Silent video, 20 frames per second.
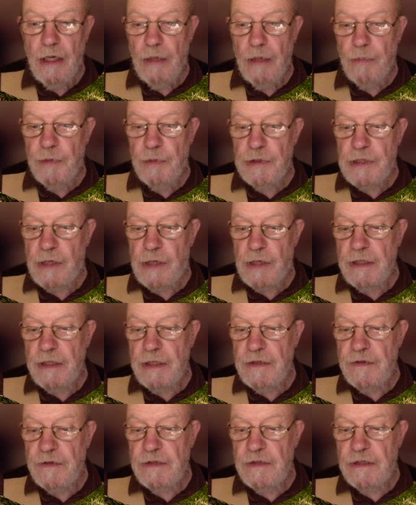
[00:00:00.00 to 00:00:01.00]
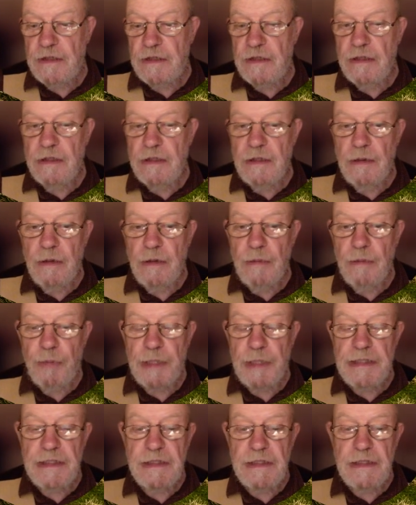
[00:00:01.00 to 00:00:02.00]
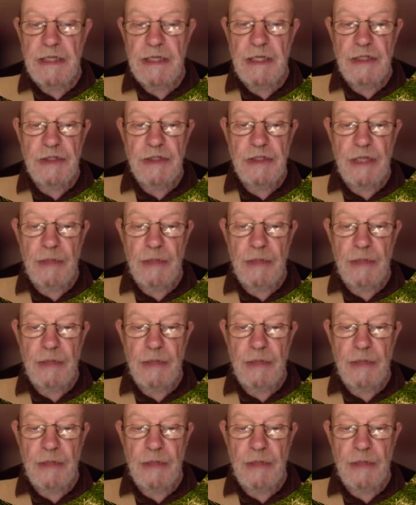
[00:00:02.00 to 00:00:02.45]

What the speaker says: But on this presentation